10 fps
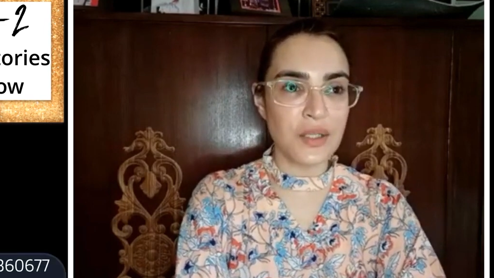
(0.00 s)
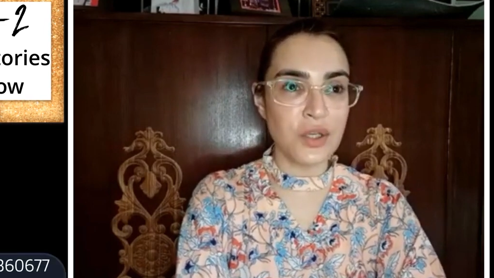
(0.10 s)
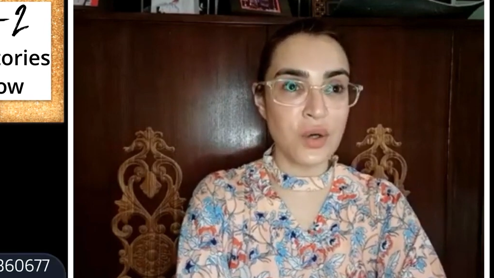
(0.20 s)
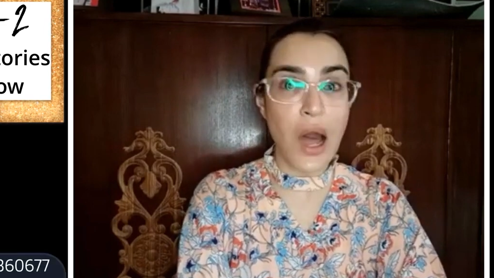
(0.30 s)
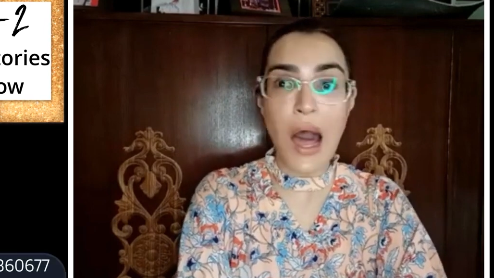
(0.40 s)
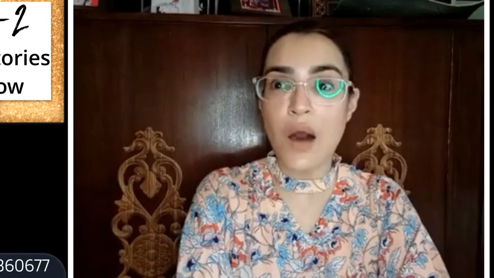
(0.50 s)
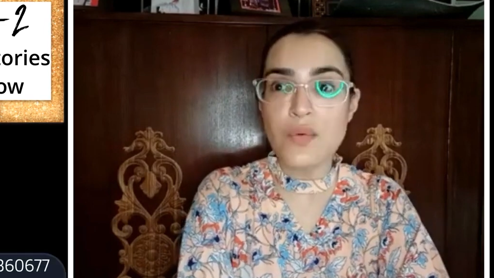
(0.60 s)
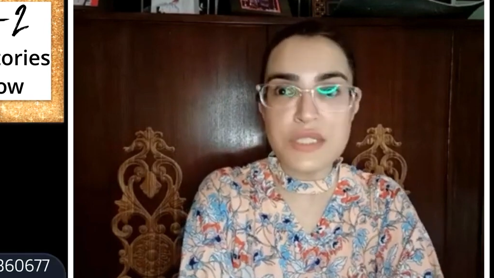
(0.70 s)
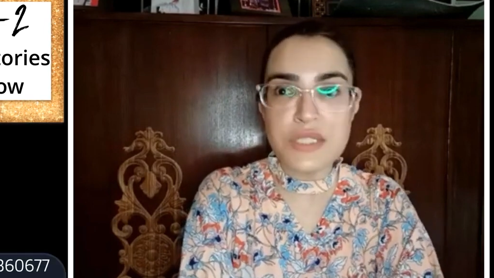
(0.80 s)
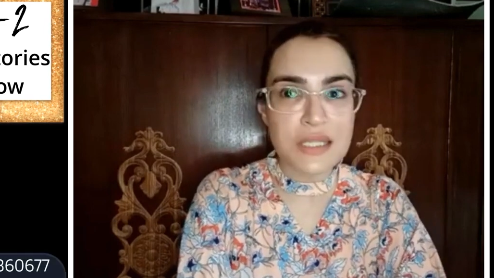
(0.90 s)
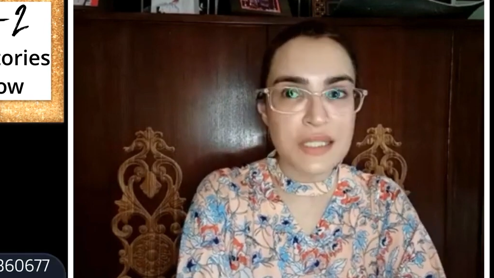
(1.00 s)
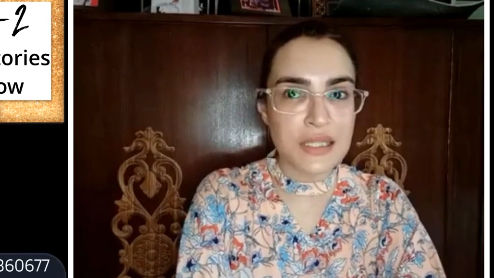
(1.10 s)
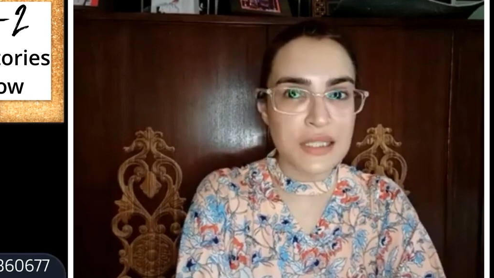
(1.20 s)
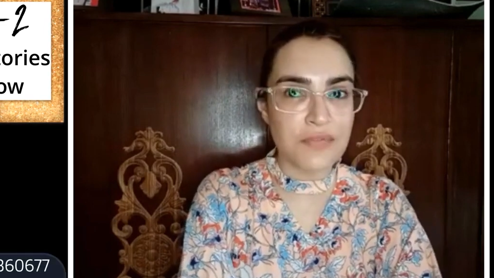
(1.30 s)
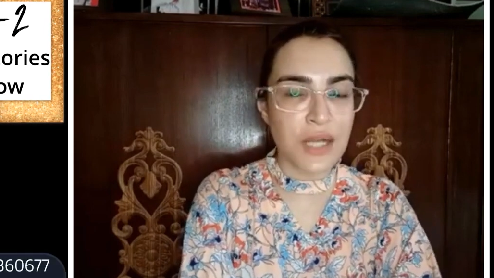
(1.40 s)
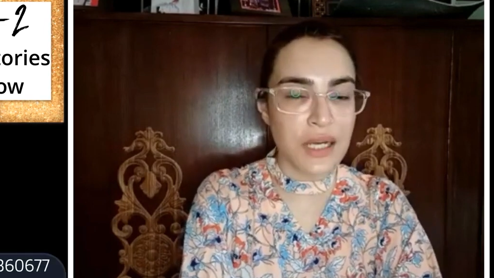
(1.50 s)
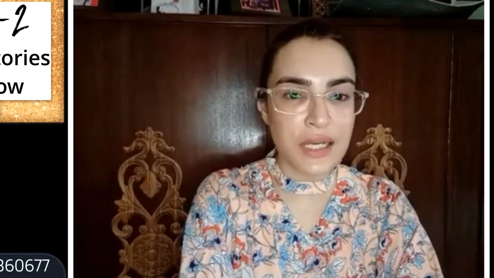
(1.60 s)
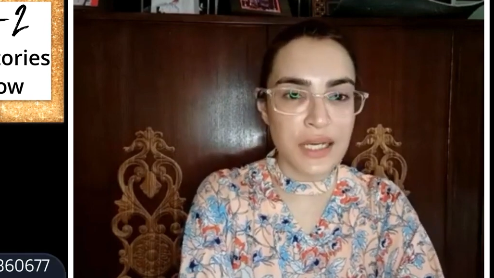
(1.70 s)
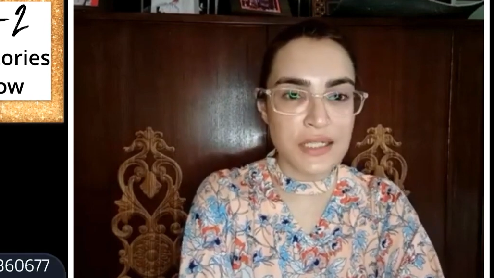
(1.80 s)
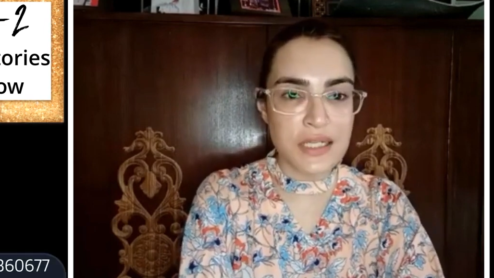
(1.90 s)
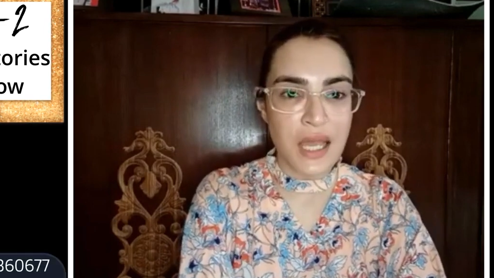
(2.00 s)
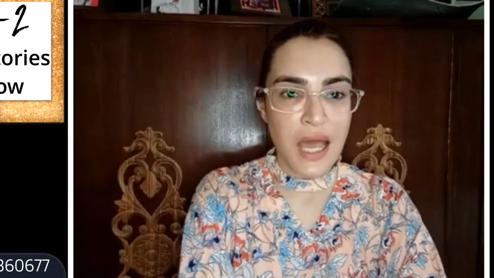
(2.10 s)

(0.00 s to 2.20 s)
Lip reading: you know, how is it that they've done it?